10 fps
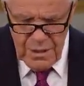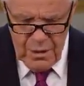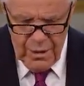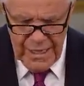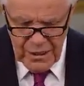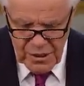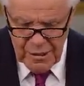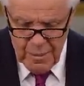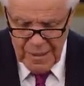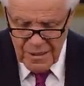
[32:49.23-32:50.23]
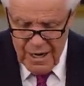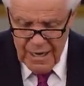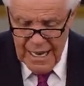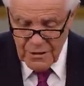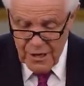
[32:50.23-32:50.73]
or in the secret place,
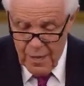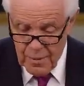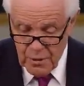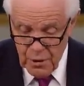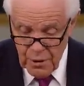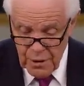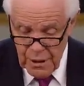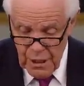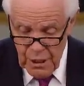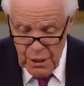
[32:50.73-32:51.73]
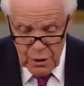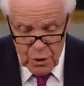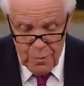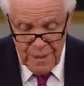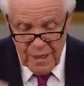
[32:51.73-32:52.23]
God has an opportunity
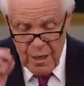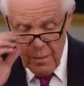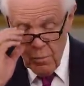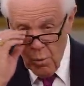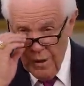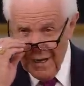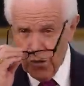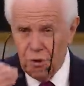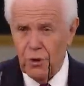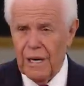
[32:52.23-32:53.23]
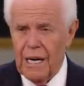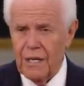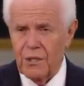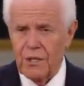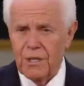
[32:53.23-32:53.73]
to become real to
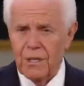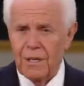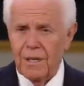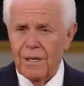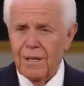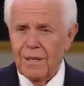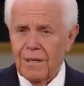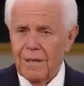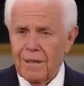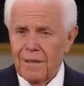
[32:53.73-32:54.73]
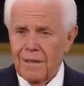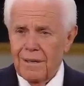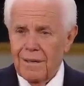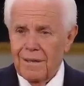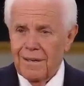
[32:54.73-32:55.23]
us.
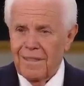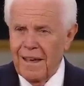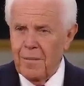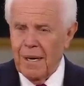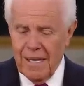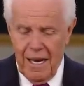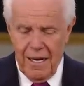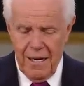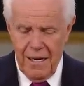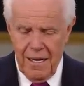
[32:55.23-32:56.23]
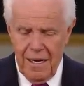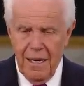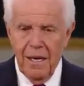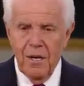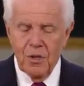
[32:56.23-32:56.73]
Think about that.
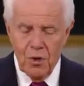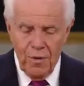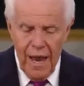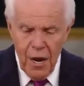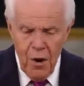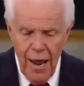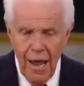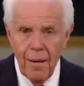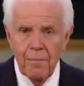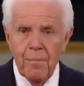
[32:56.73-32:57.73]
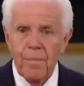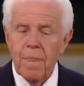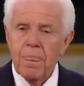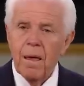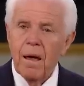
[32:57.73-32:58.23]
So, there you have
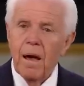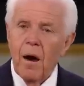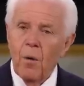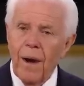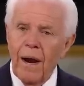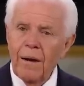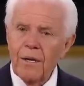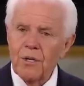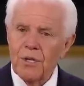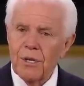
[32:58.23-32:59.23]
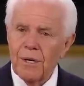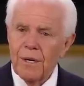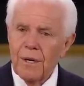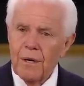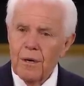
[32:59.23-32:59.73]
awareness,
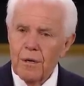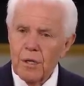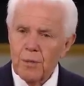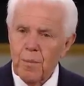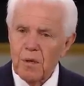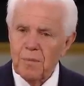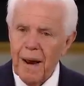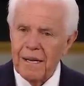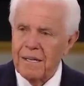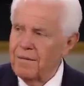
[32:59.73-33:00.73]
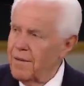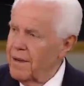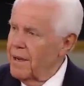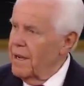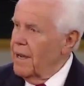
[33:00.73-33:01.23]
perspective,
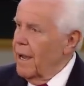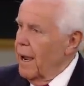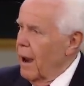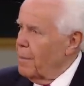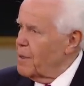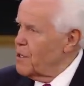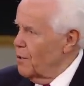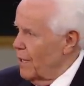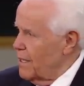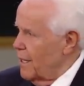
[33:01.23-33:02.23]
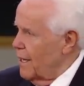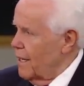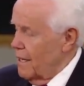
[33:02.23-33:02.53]
opportunity